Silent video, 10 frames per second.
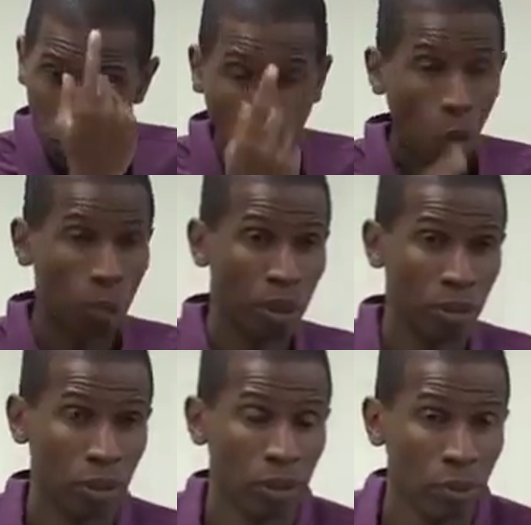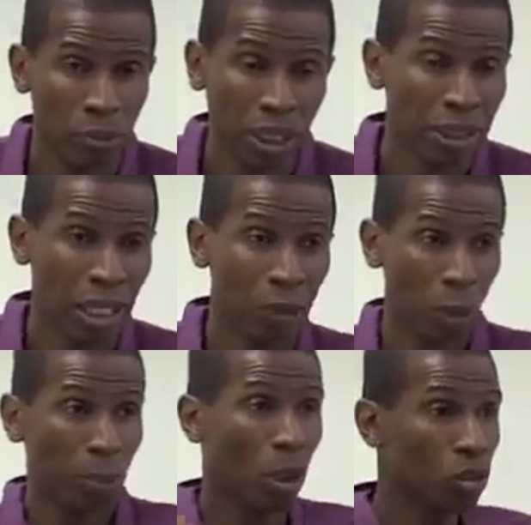opened big time,
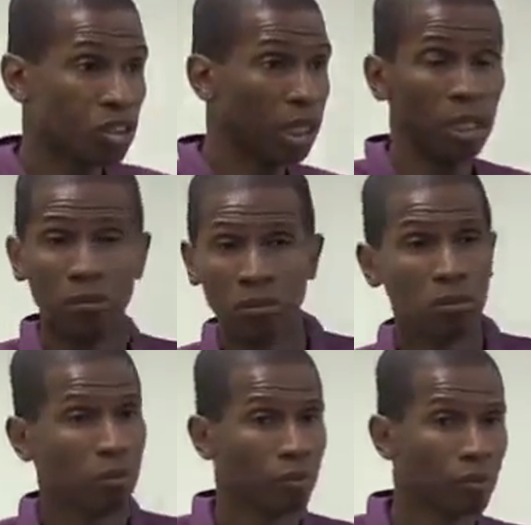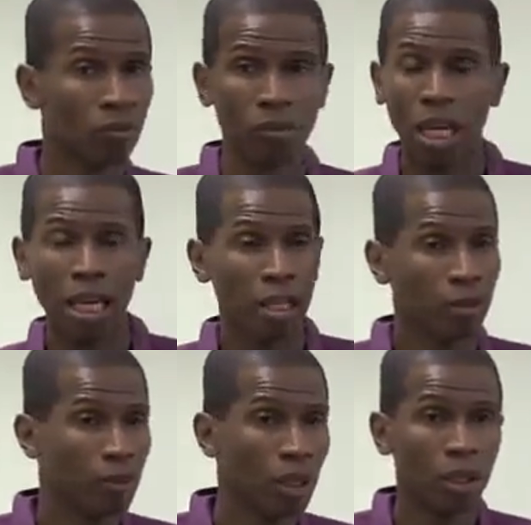would pulsate. I
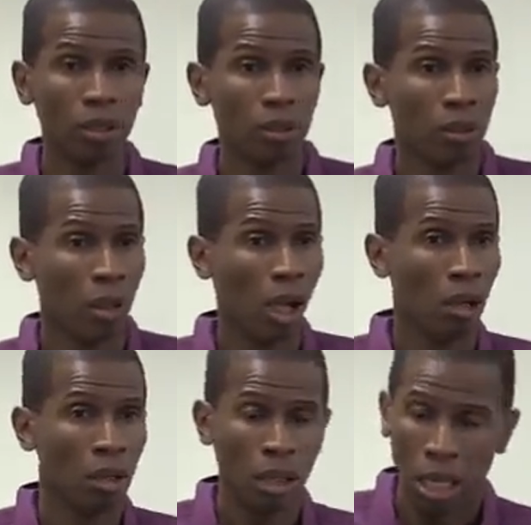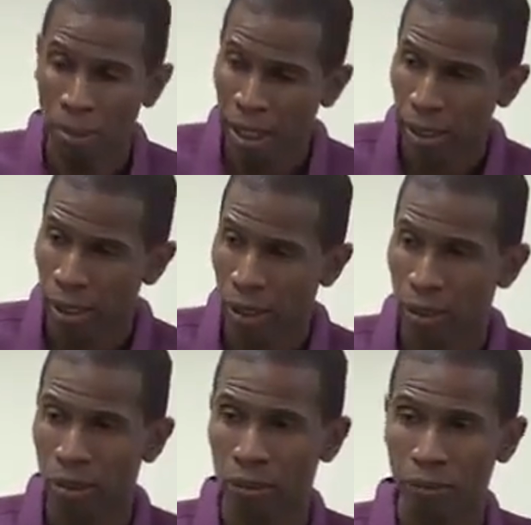could feel it. I met
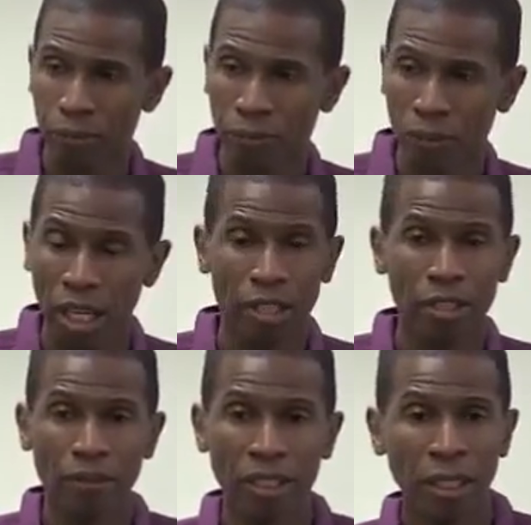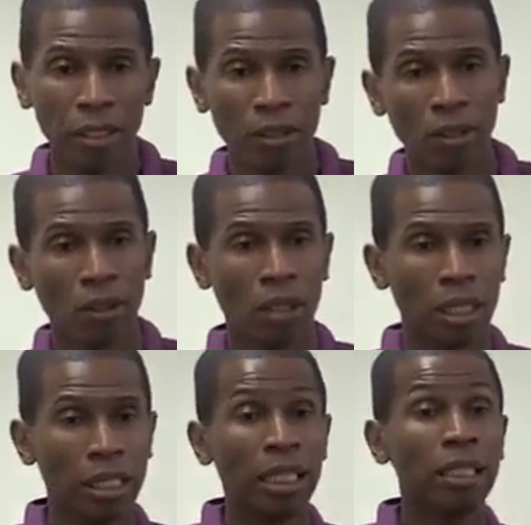a Ayurvedic or
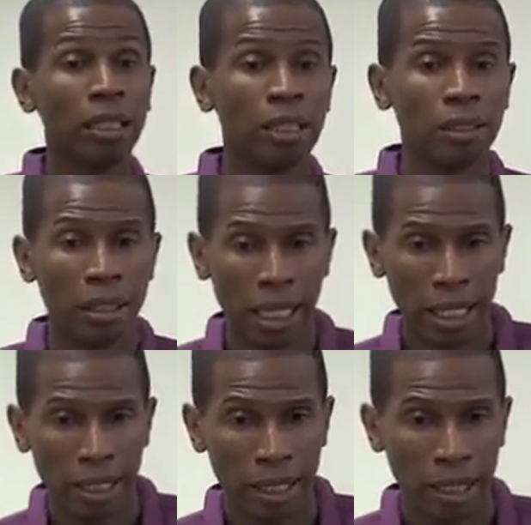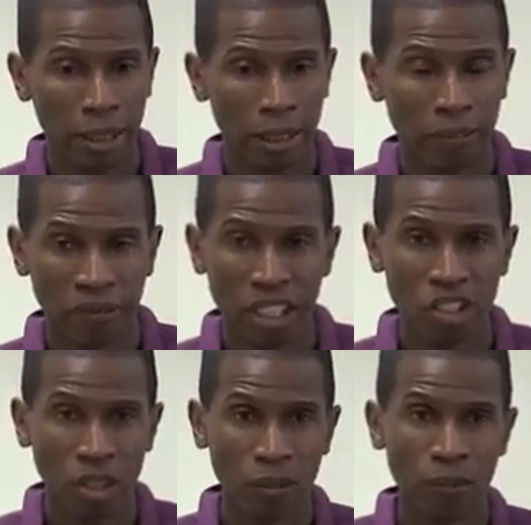an Indian guy at a
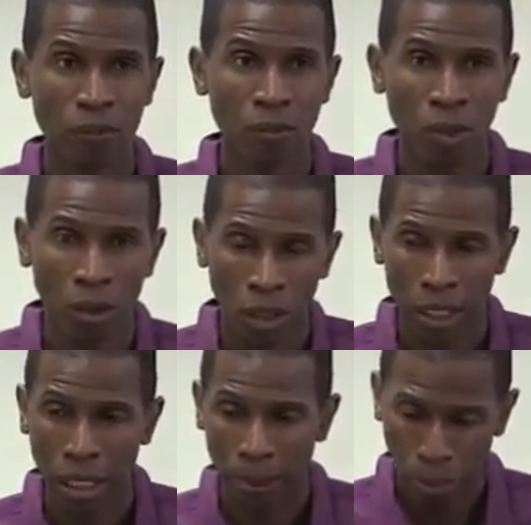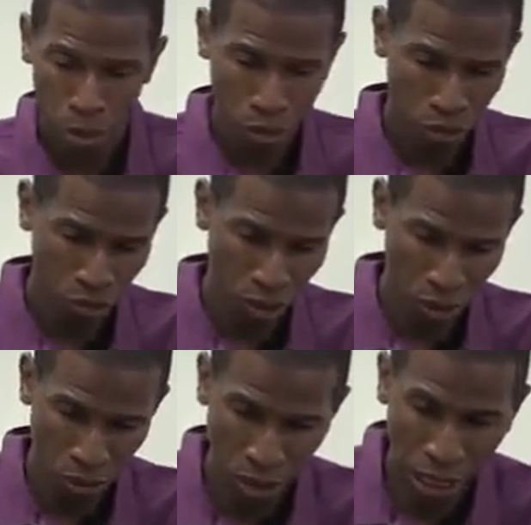convention, and I purchased
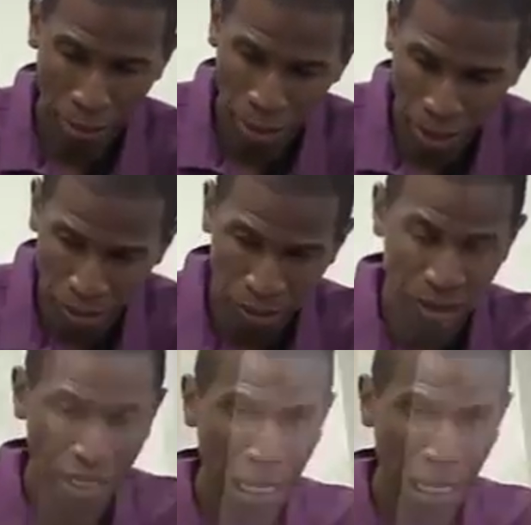this obelisk, this